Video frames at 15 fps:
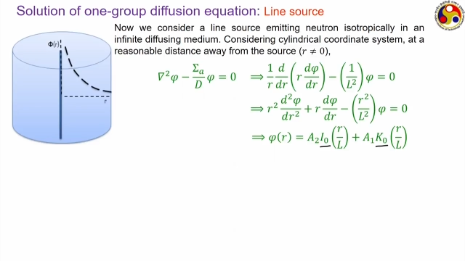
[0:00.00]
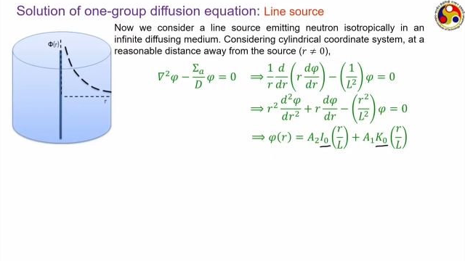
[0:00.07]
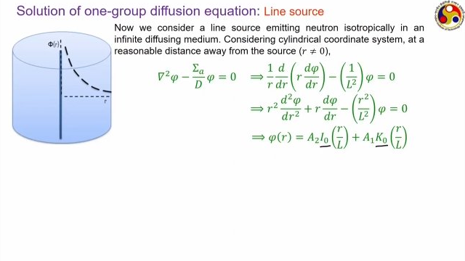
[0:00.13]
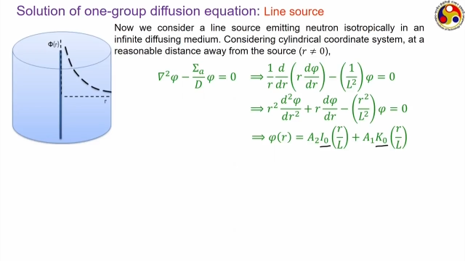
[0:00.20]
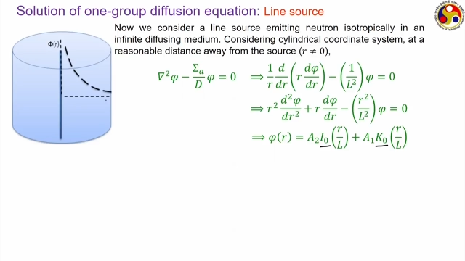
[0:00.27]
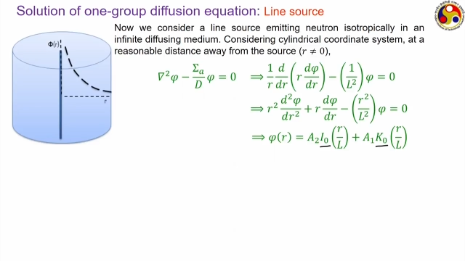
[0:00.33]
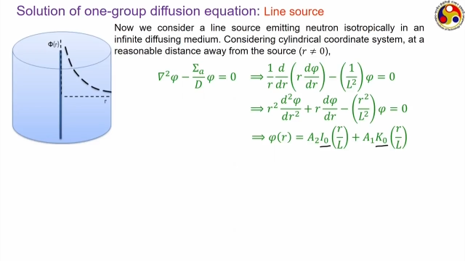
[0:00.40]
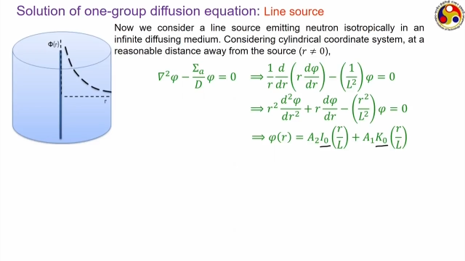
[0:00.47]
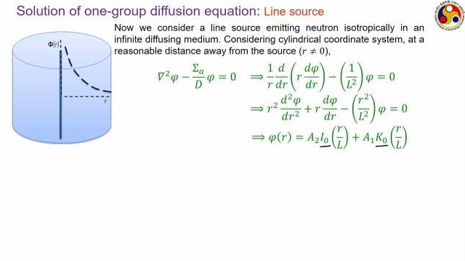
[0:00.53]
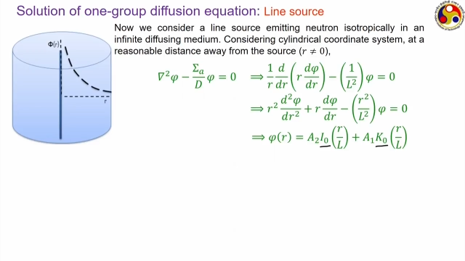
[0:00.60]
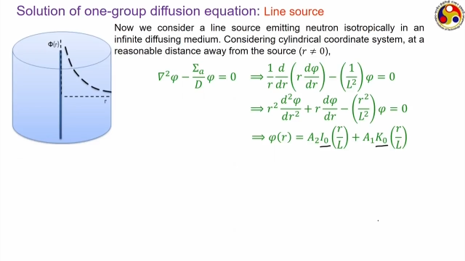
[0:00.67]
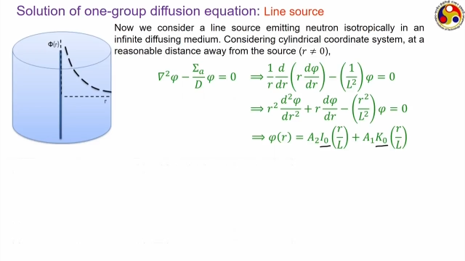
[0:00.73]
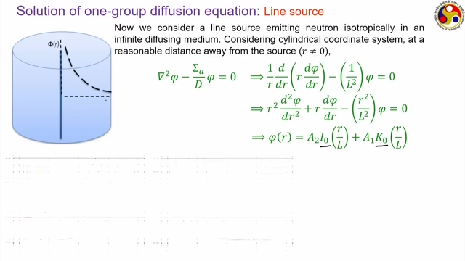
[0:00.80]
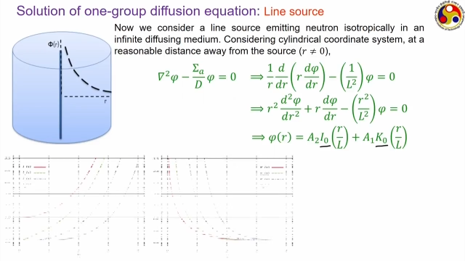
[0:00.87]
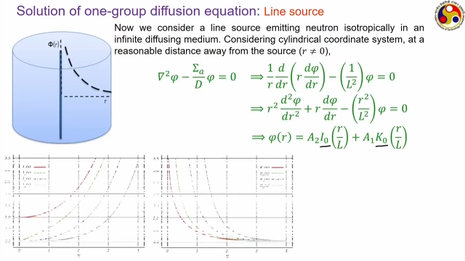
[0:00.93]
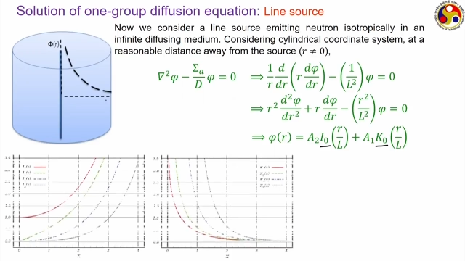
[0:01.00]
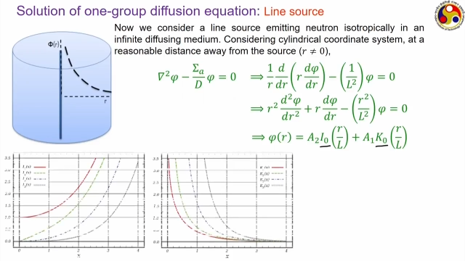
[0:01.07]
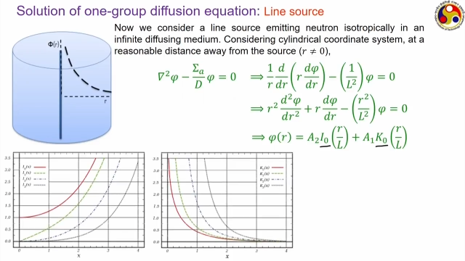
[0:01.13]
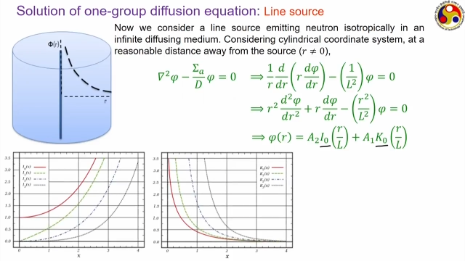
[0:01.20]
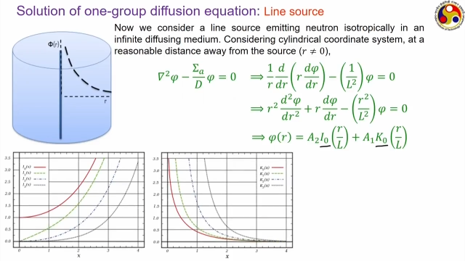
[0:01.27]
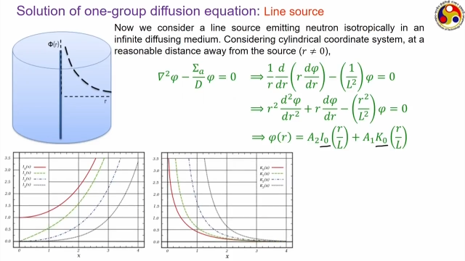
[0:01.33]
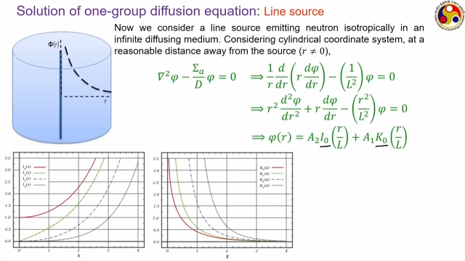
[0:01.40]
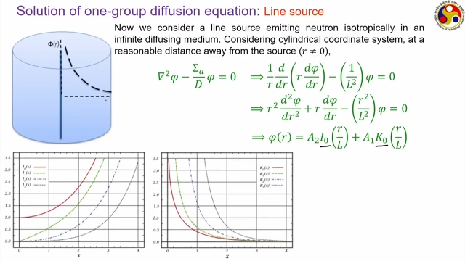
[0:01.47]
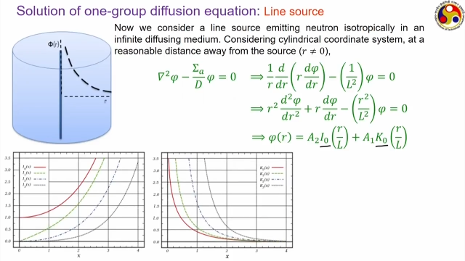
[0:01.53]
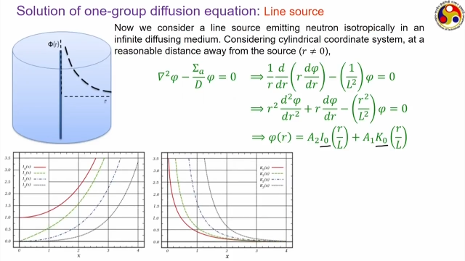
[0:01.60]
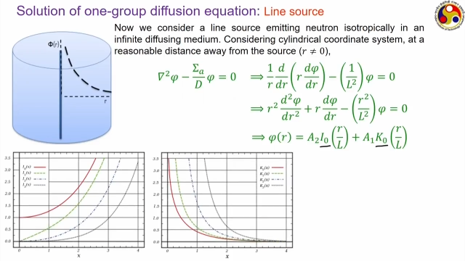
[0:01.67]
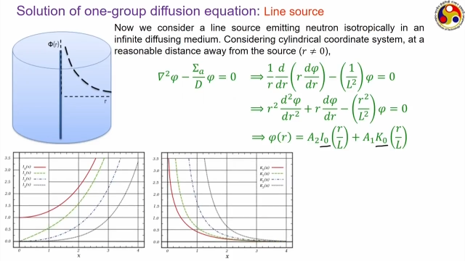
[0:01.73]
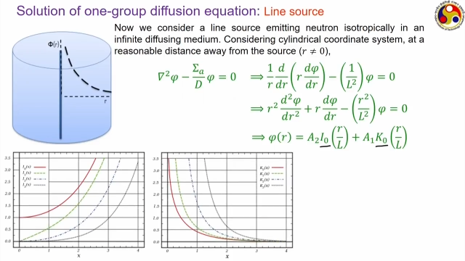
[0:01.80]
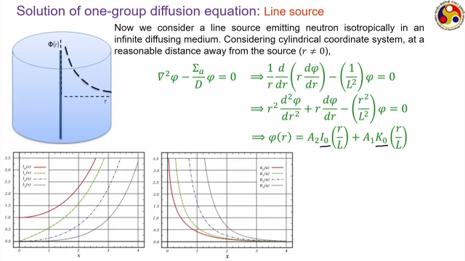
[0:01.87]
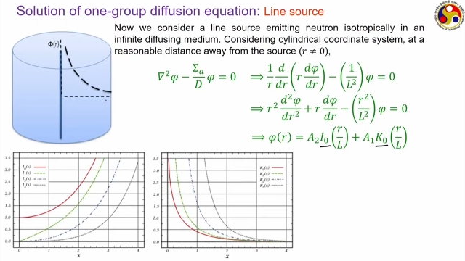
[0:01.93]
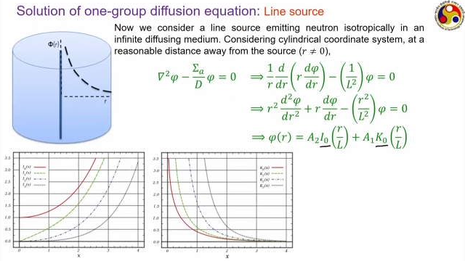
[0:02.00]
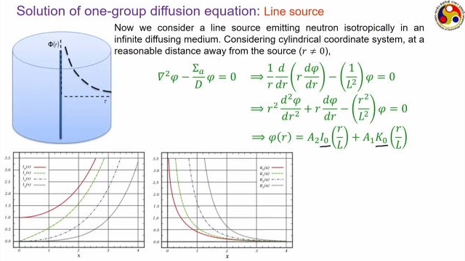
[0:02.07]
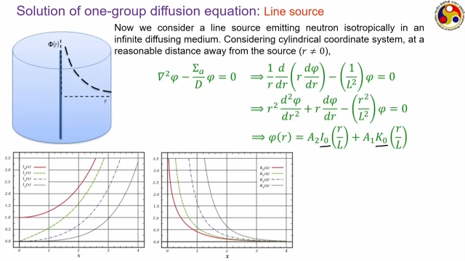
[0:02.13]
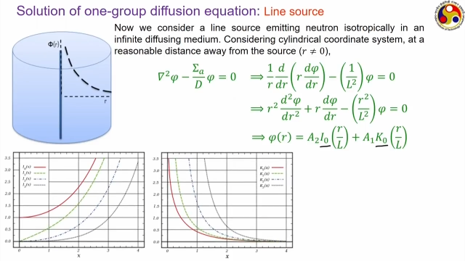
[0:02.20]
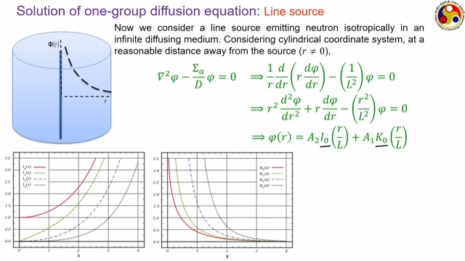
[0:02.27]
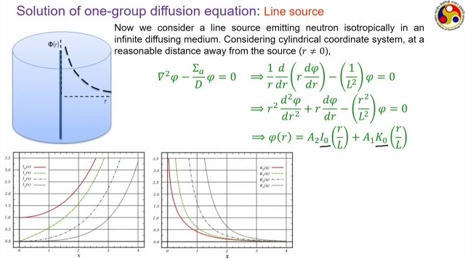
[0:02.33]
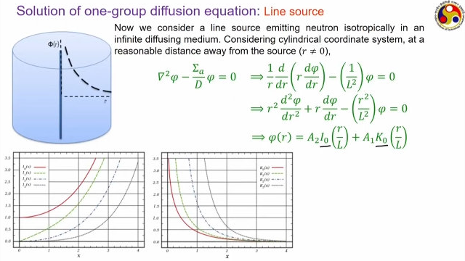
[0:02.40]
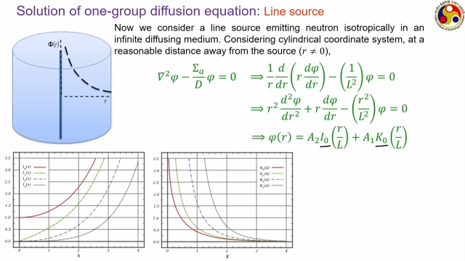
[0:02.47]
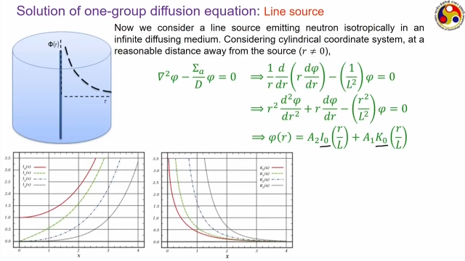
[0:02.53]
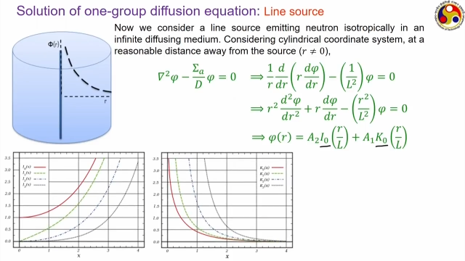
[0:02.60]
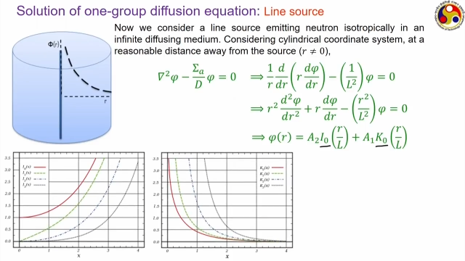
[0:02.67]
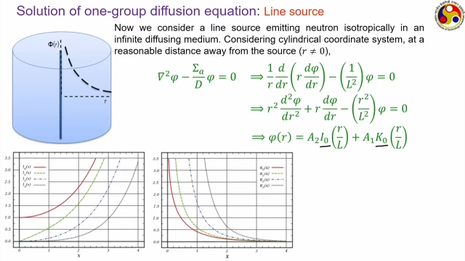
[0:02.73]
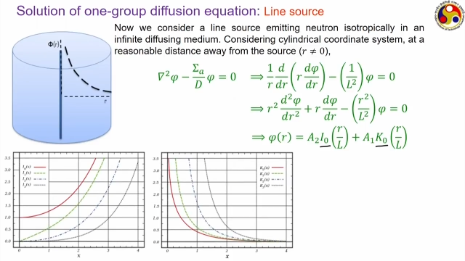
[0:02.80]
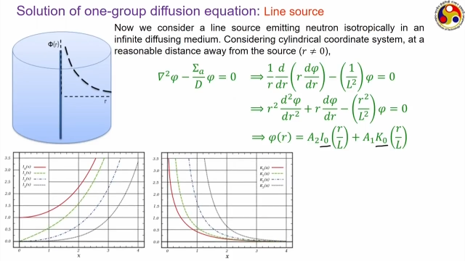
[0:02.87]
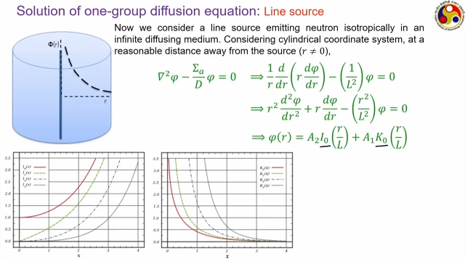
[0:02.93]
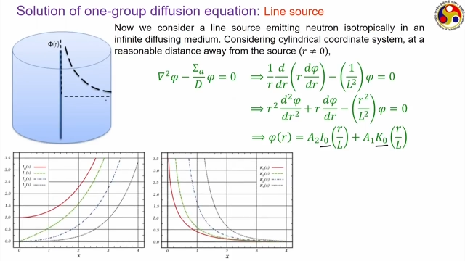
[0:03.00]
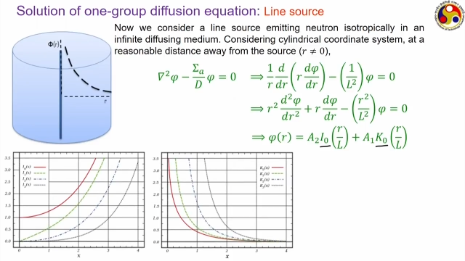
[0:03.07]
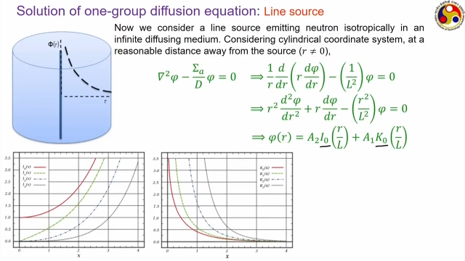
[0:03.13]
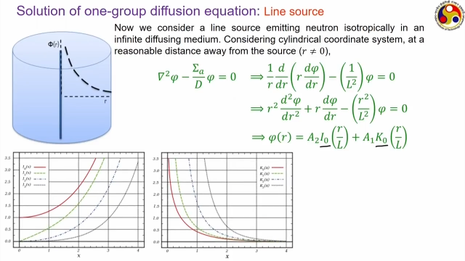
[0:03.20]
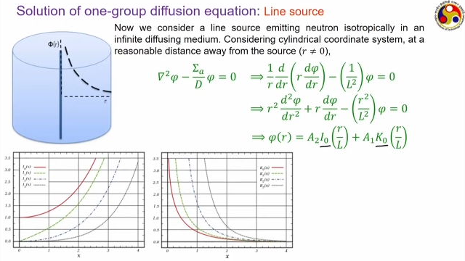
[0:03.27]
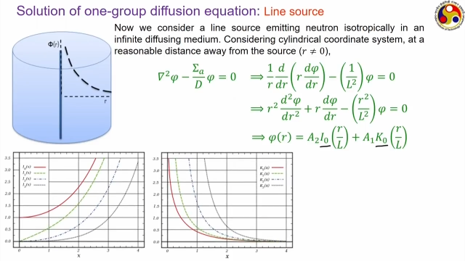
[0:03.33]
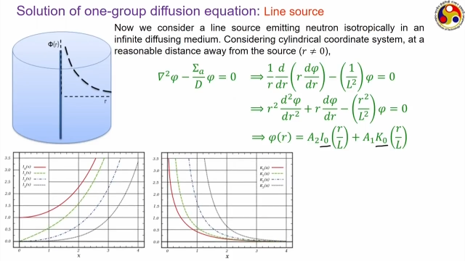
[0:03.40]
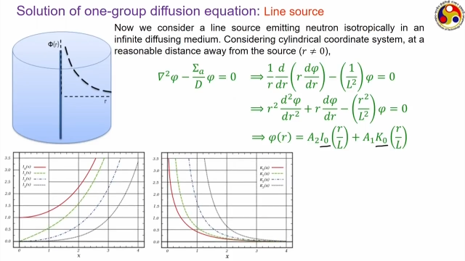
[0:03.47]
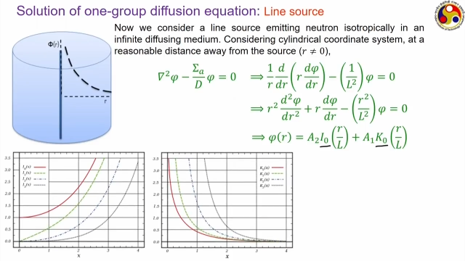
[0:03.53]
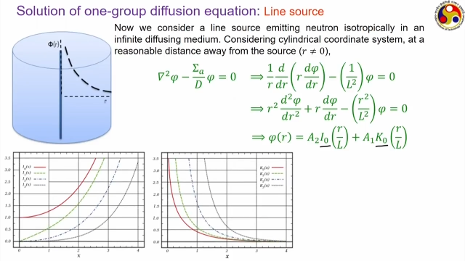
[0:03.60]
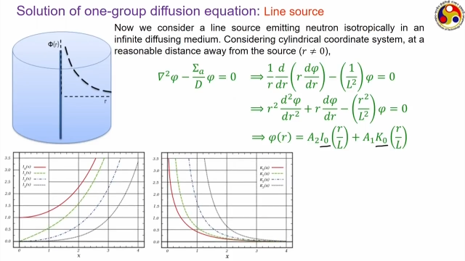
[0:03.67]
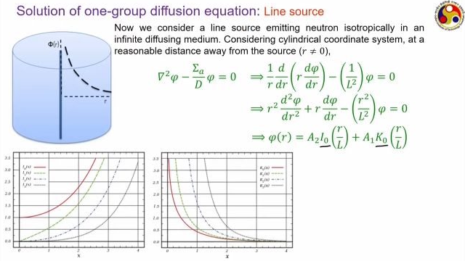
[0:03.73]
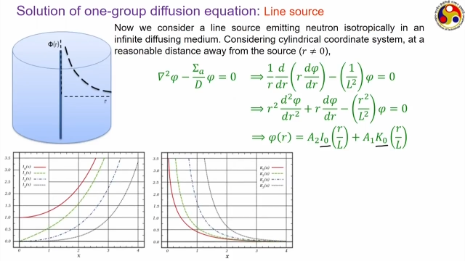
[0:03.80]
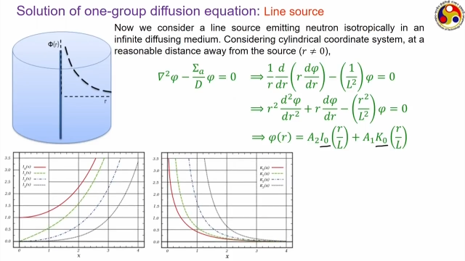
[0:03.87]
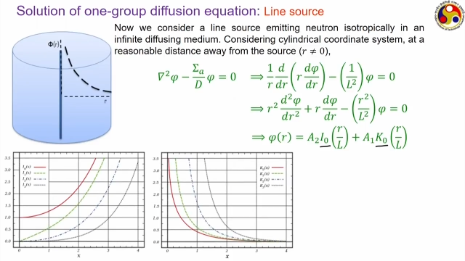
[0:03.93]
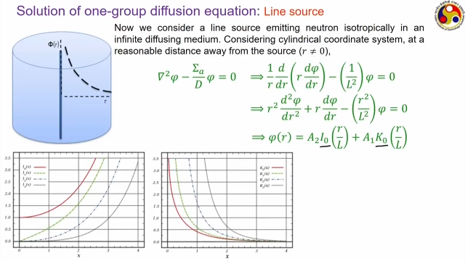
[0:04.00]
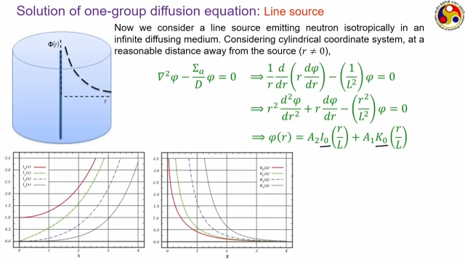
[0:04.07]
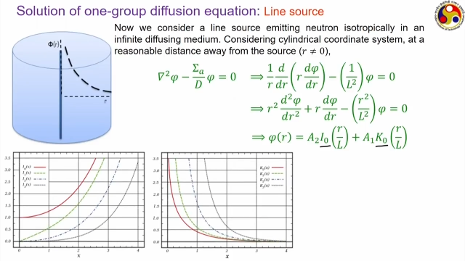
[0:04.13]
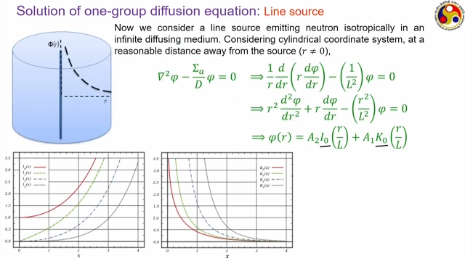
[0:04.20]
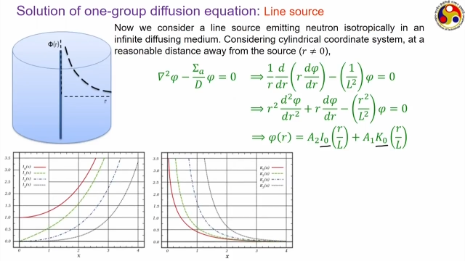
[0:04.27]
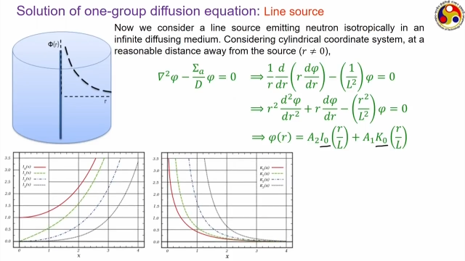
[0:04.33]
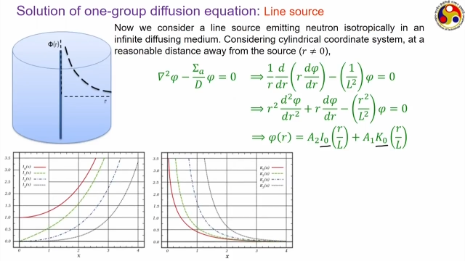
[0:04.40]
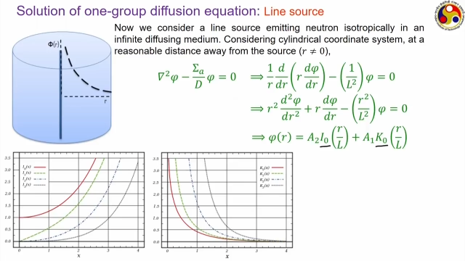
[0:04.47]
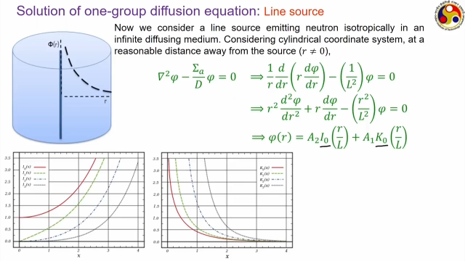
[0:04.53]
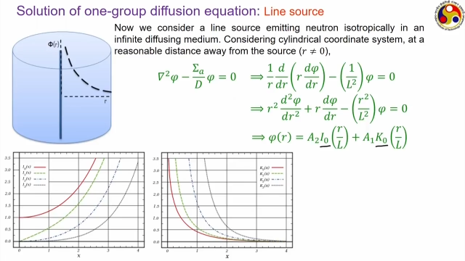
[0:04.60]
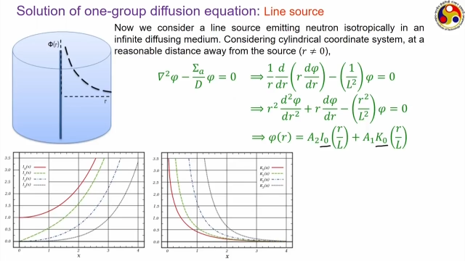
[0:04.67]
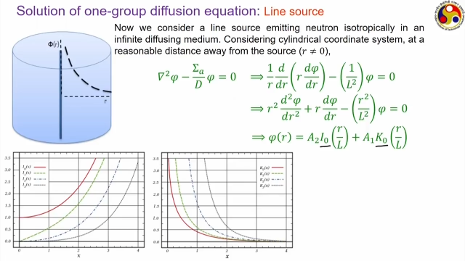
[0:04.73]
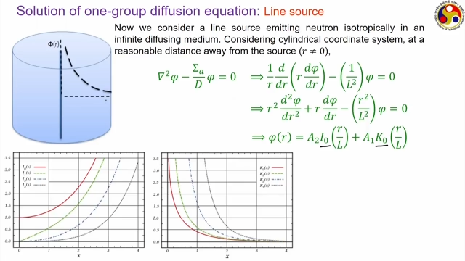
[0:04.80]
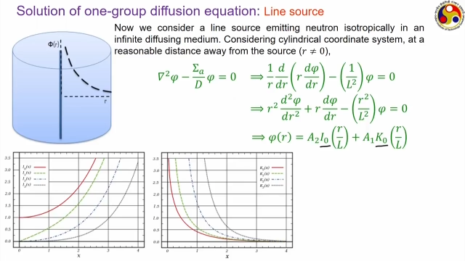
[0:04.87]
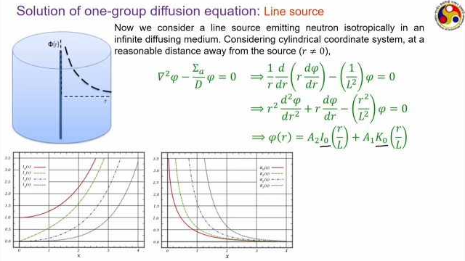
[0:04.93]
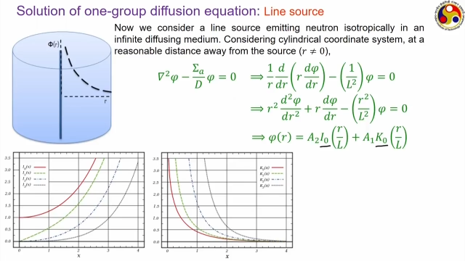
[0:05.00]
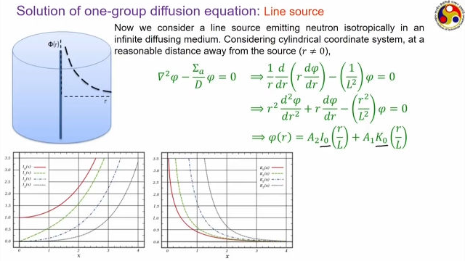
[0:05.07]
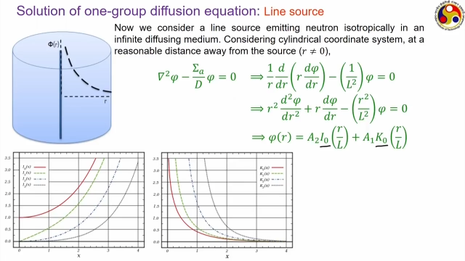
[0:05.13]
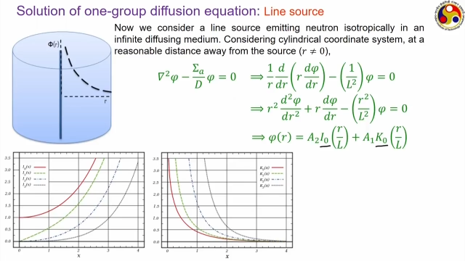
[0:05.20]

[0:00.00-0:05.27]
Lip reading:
Nobody's mouth can be seen.